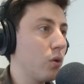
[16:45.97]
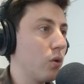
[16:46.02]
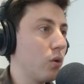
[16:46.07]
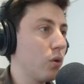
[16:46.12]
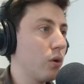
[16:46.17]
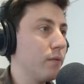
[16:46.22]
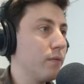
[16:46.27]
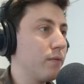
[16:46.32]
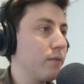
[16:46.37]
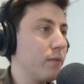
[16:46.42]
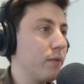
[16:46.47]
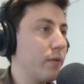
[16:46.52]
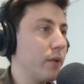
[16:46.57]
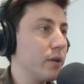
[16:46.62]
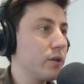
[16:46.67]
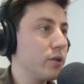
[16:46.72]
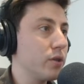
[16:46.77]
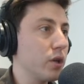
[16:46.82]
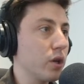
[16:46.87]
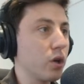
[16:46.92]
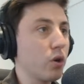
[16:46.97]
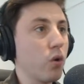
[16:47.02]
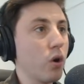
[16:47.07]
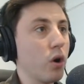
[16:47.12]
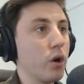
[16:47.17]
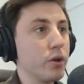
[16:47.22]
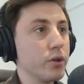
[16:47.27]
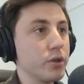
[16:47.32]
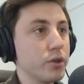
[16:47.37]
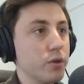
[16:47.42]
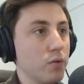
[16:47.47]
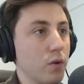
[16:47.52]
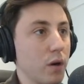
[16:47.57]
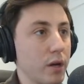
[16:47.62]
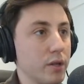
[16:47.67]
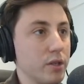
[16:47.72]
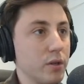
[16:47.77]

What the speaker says: all of this across, right?